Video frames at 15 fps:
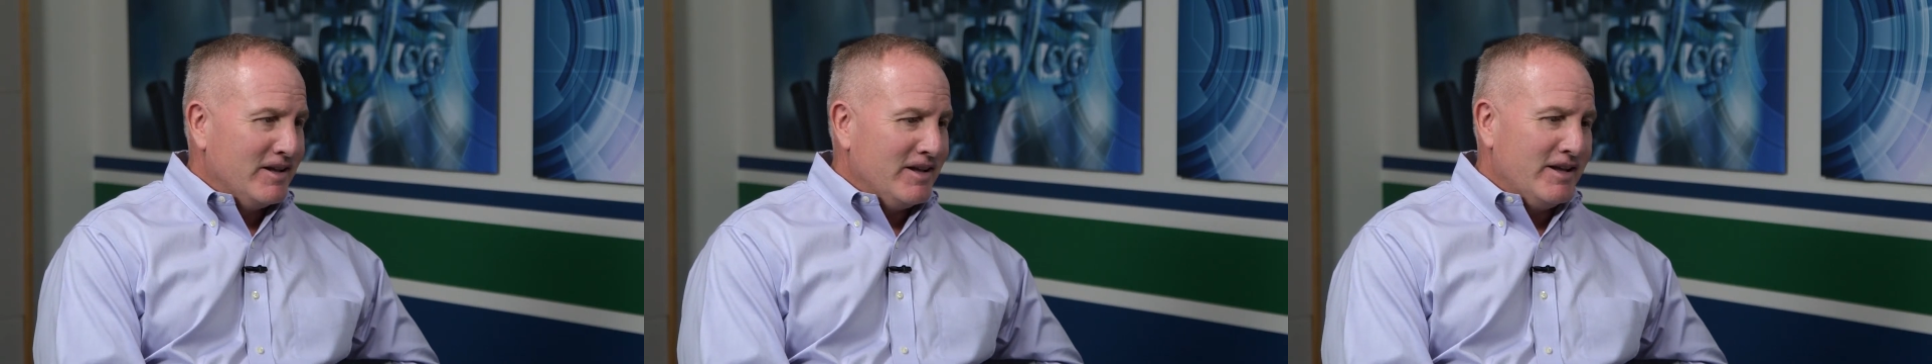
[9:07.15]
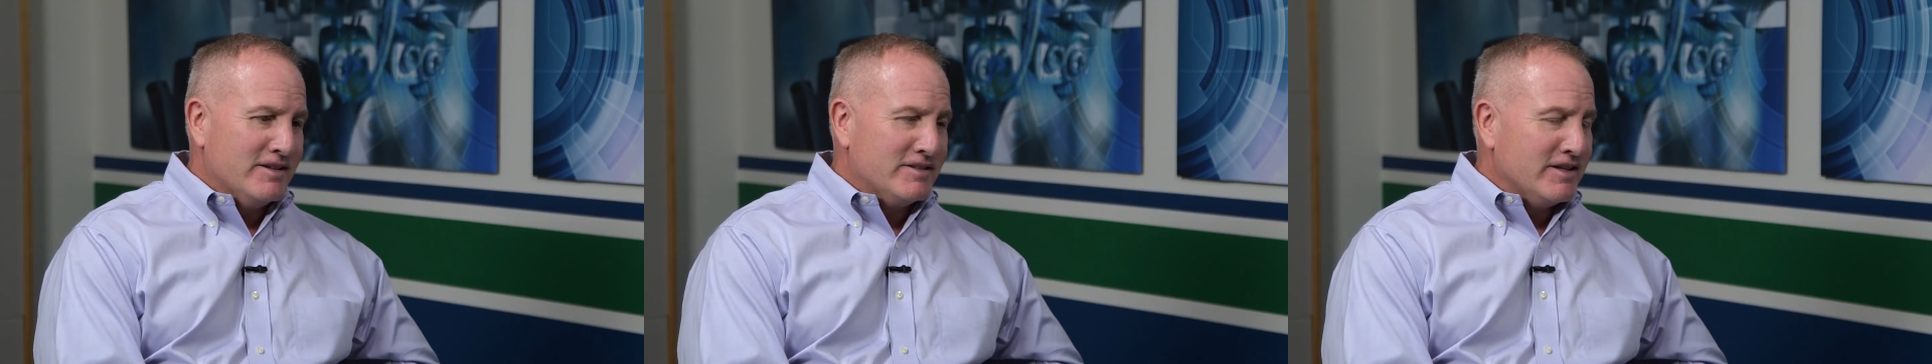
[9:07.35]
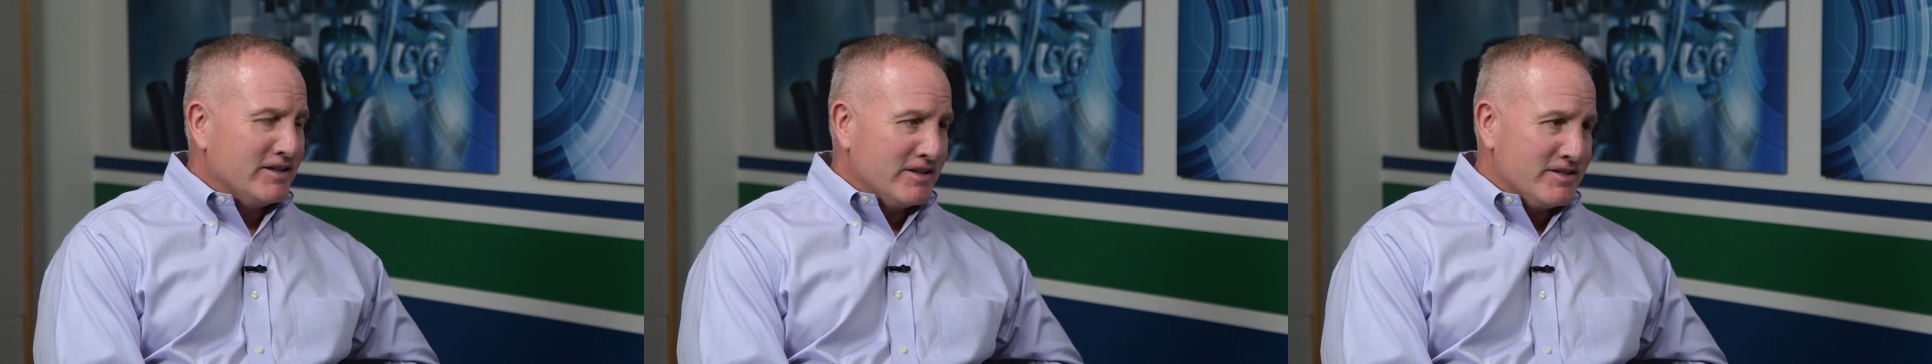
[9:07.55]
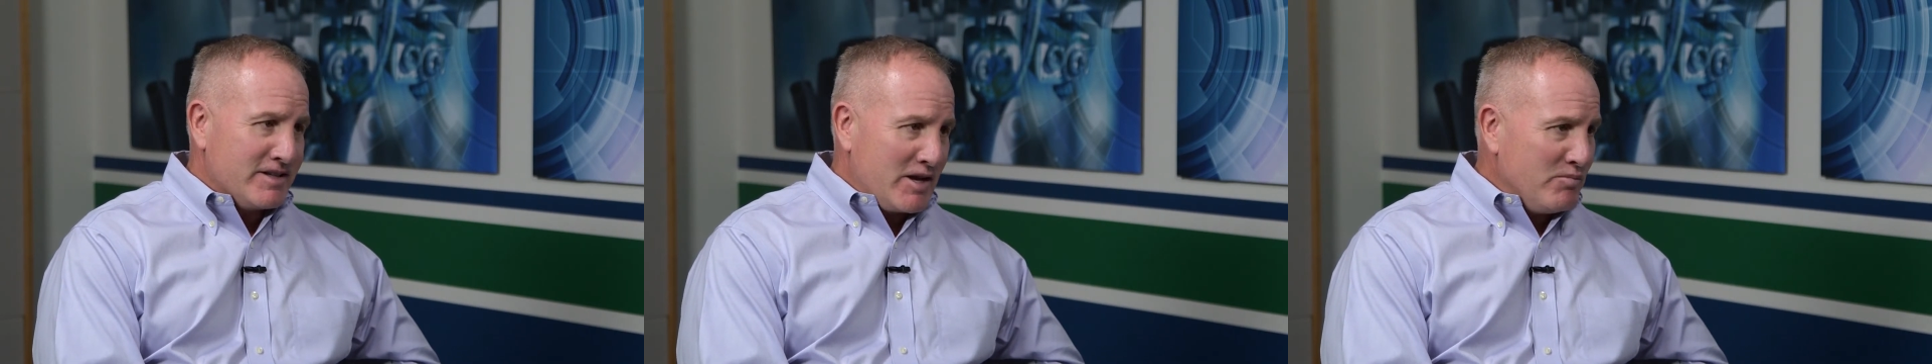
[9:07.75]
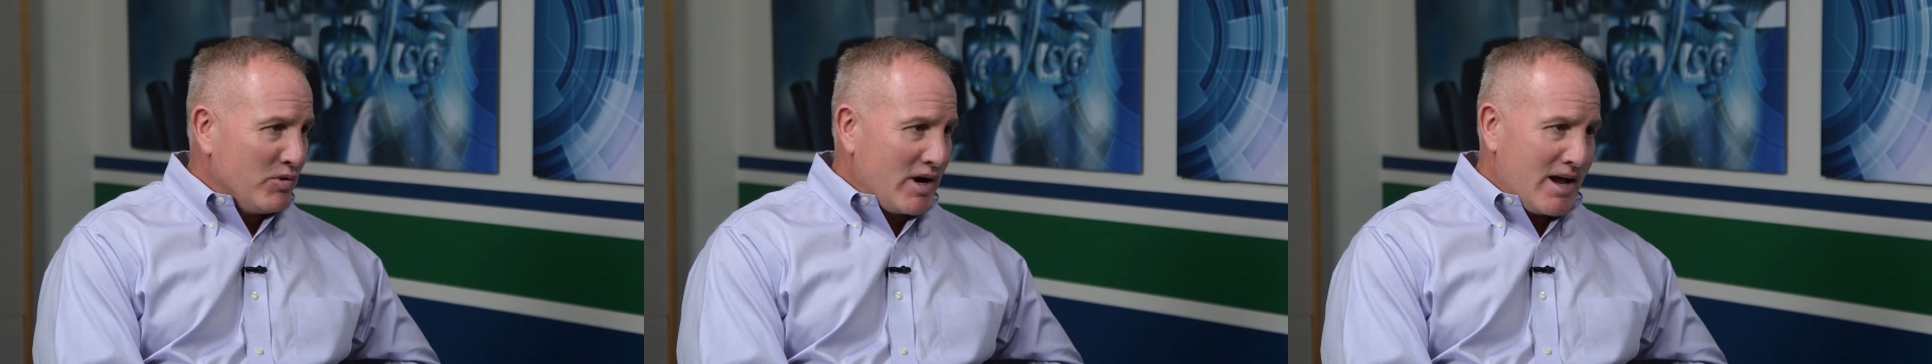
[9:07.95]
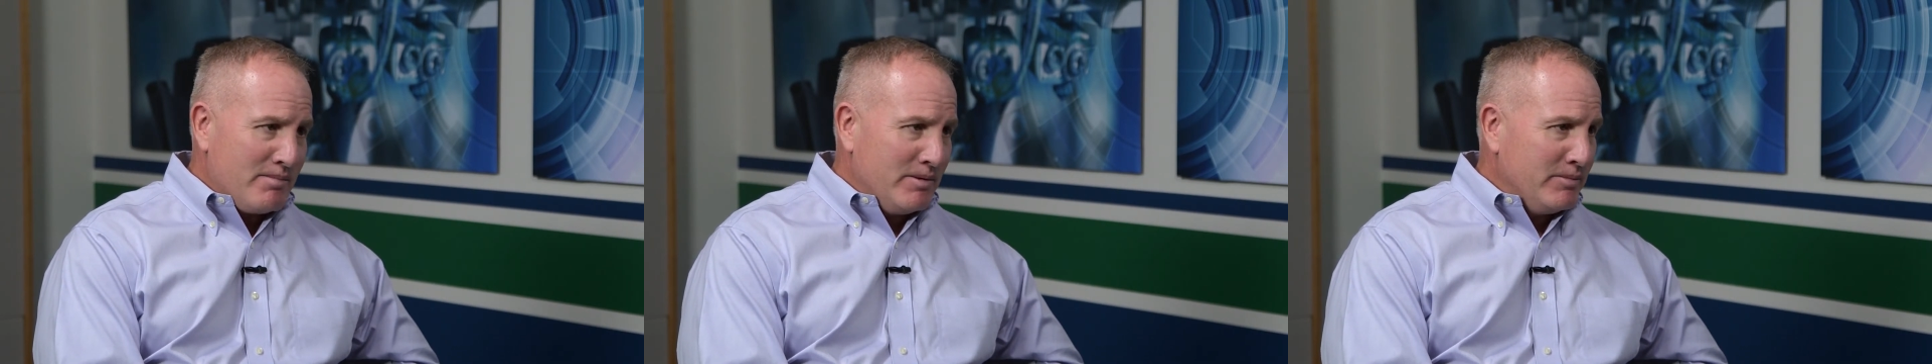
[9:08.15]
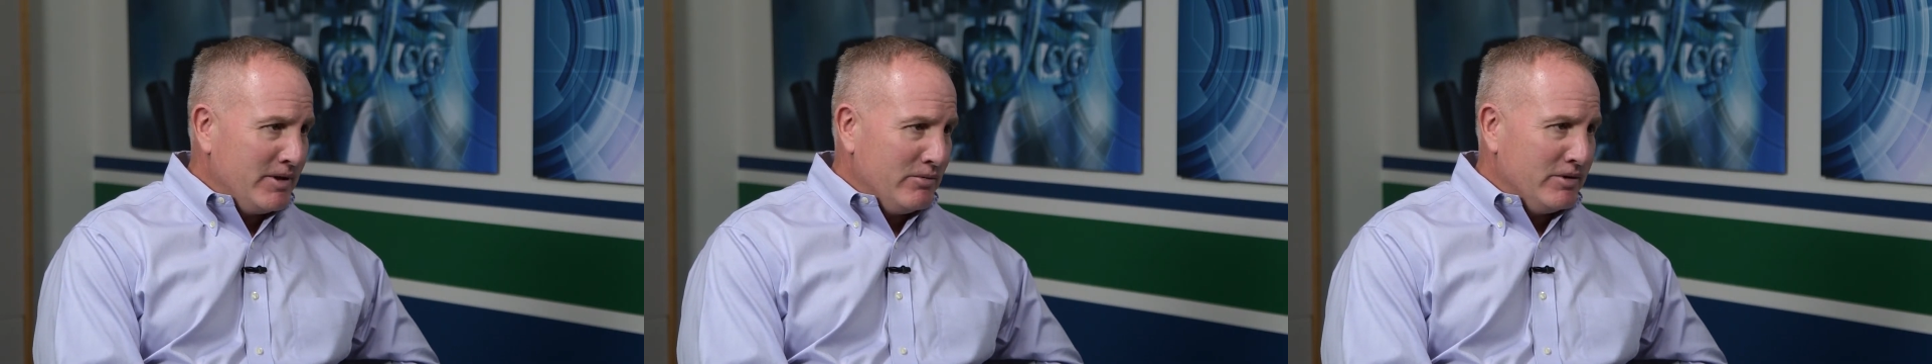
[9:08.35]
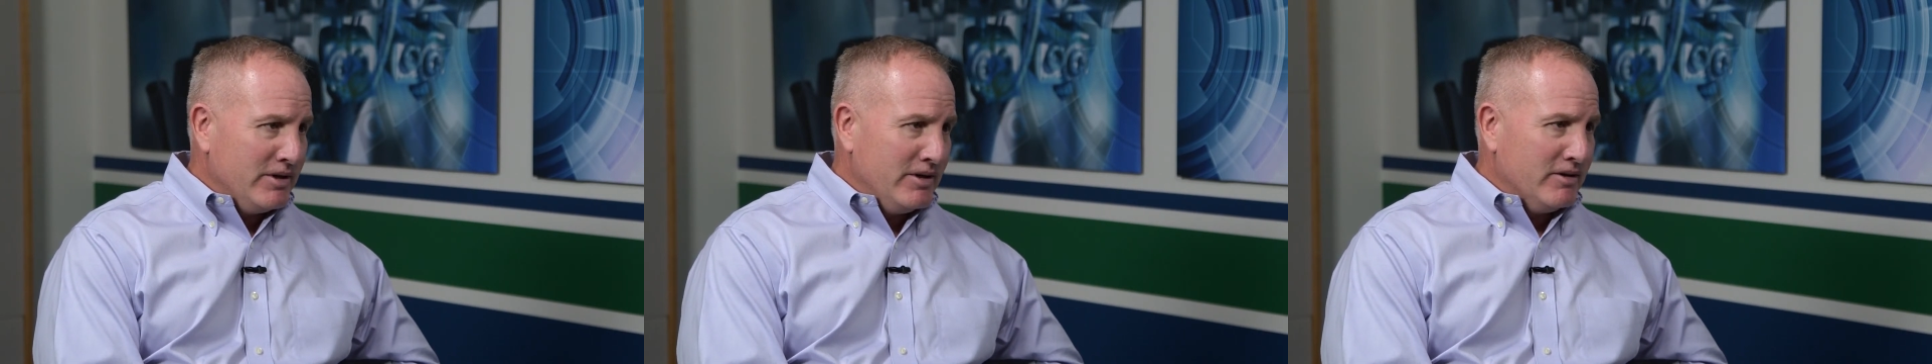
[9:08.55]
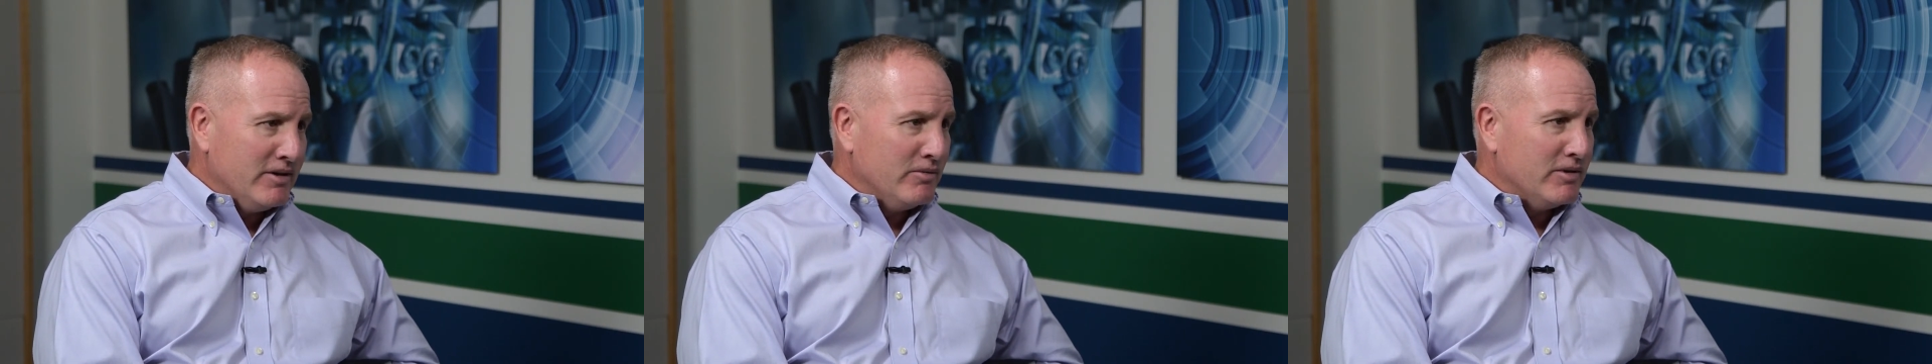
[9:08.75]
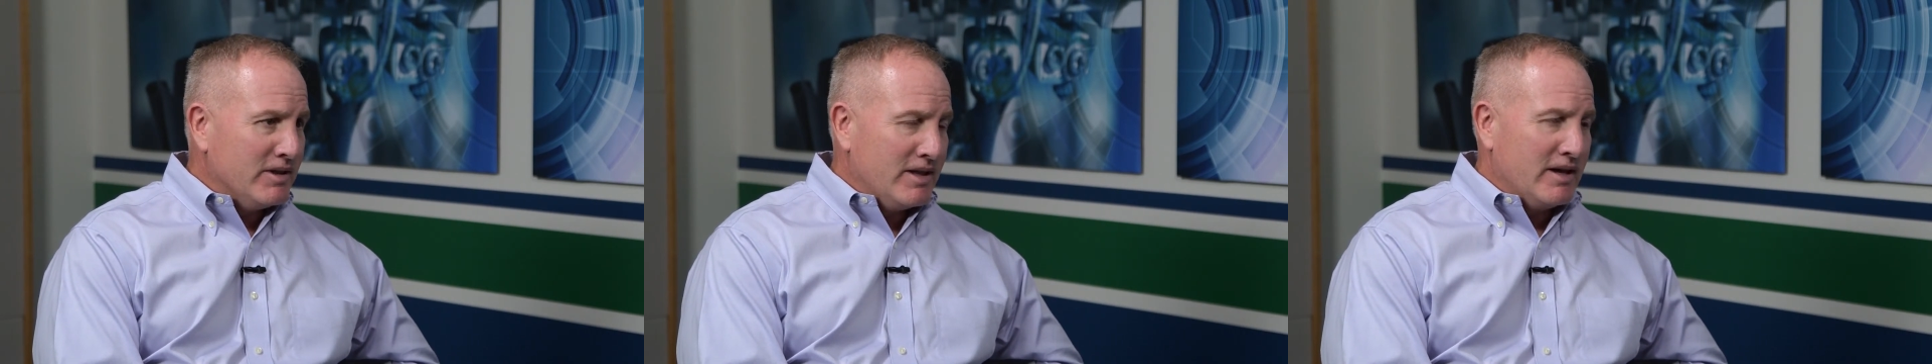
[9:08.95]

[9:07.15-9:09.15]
Is it the same problem that we're dealing with